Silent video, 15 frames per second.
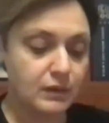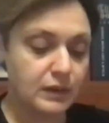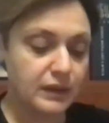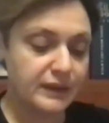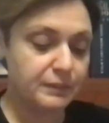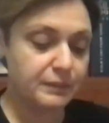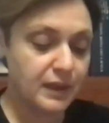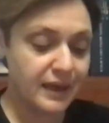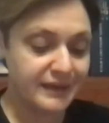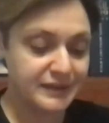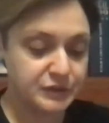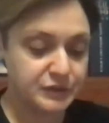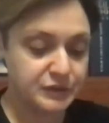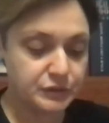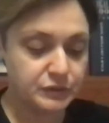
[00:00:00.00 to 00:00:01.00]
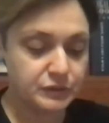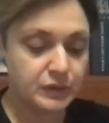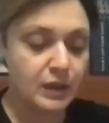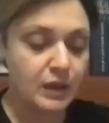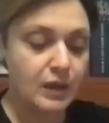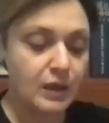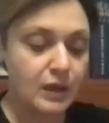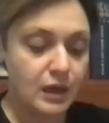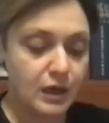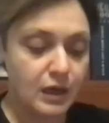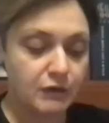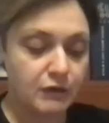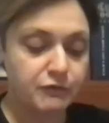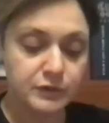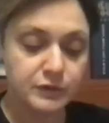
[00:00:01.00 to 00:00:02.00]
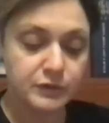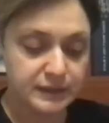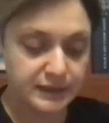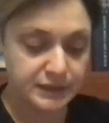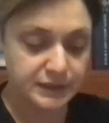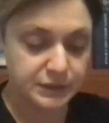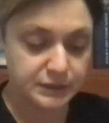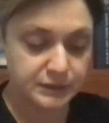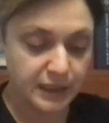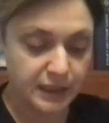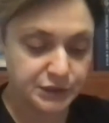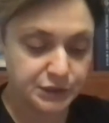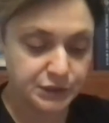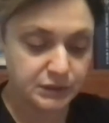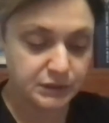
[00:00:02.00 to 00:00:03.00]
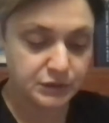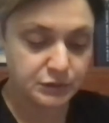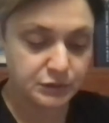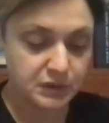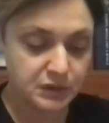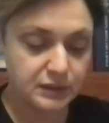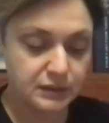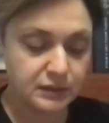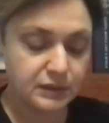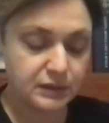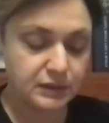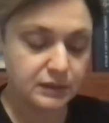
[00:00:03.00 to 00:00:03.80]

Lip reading: apply to foreign nationals working